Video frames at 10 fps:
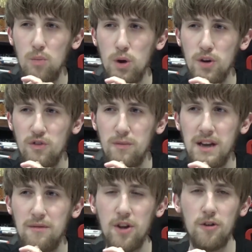of worked for
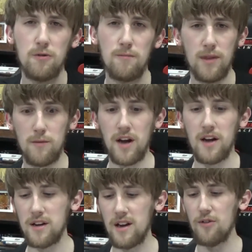me, even though when
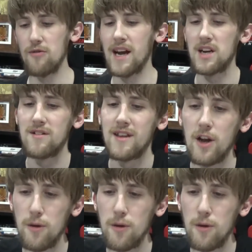I did the reaction to that,